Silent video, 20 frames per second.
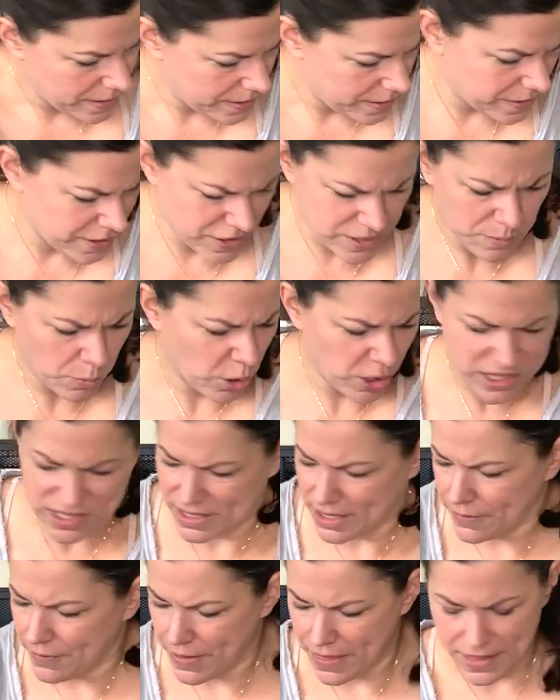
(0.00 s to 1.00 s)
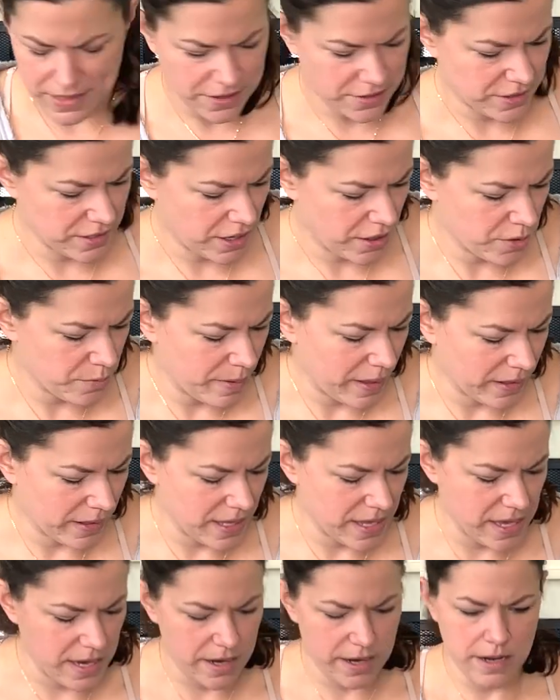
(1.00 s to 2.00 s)
There's more stuff. I think there's another bell
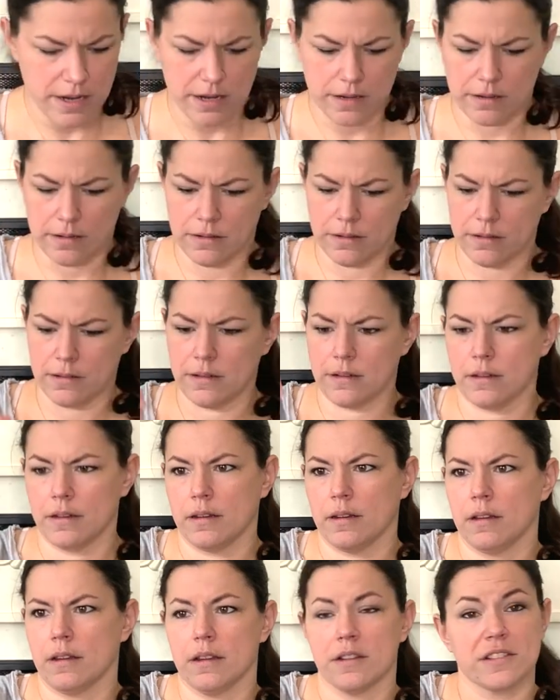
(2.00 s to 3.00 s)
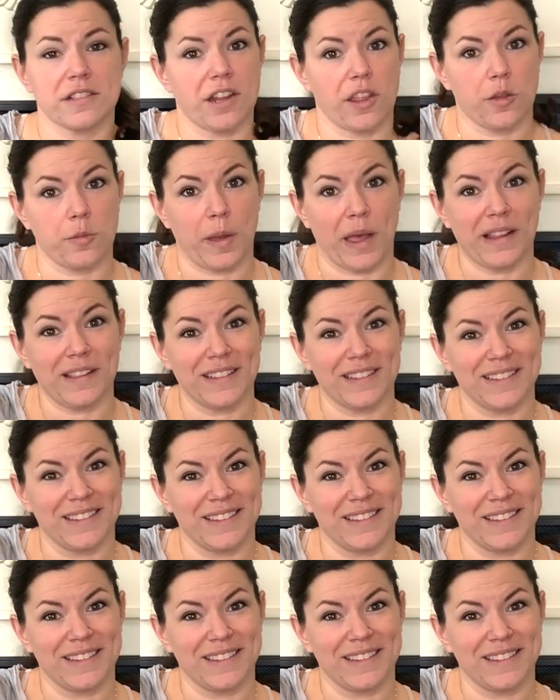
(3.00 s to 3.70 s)
here. There's another bell.